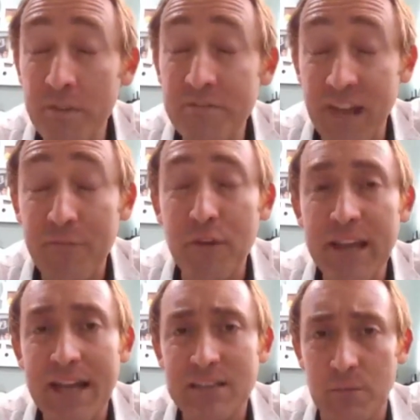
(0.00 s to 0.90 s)
we've
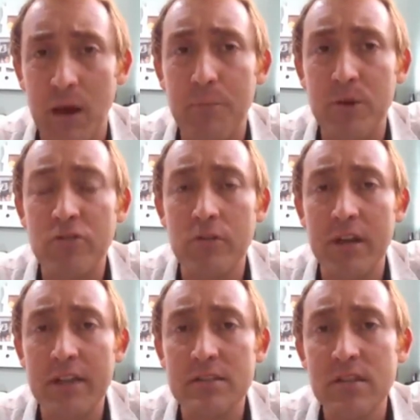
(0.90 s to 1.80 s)
definitely got some
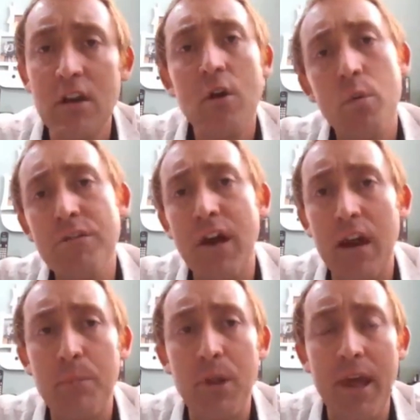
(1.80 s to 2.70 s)
opportunities. We've
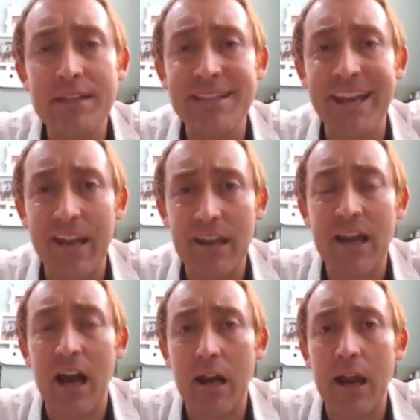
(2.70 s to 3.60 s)
got a place in El
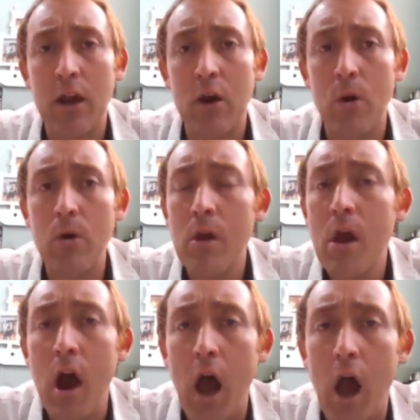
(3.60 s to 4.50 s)
Cangrejo
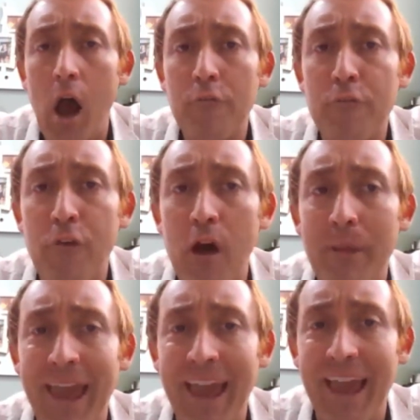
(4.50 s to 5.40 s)

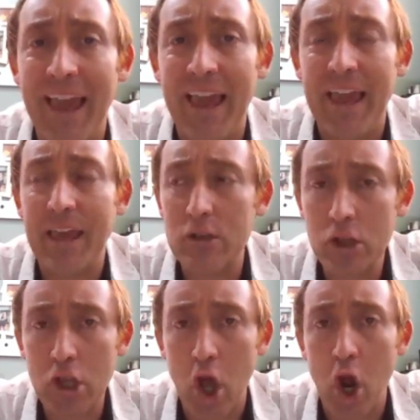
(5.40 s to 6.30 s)
from a
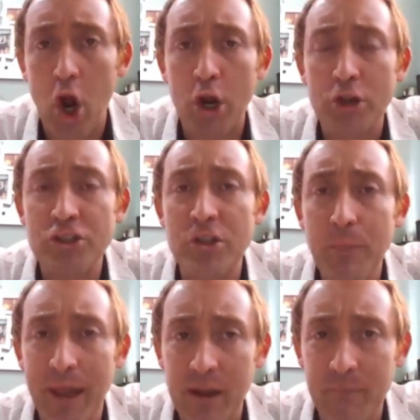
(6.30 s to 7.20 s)
large
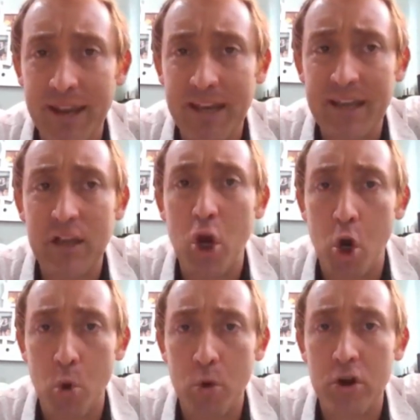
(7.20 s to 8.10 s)
Panamanian
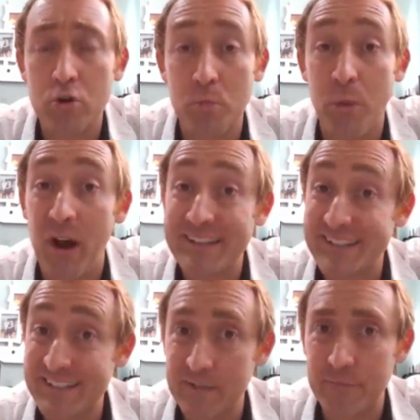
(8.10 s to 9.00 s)
owner who bought
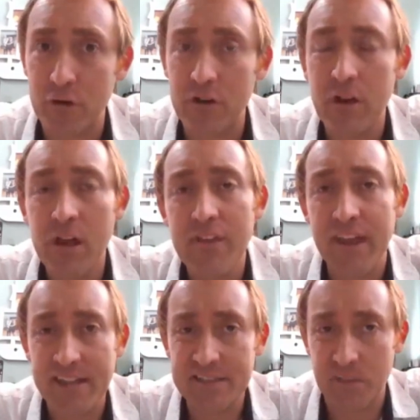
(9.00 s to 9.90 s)
several
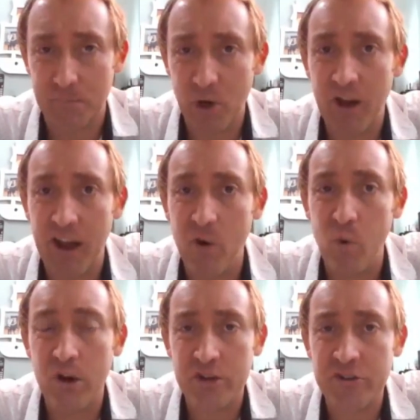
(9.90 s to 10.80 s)
that needs to burn
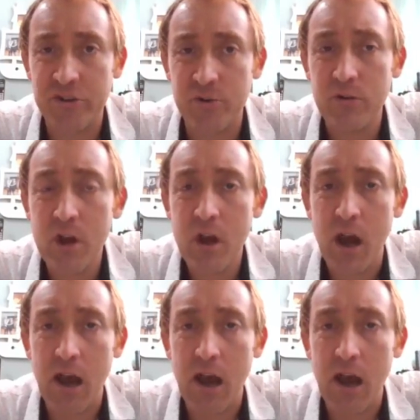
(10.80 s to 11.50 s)
out one or two.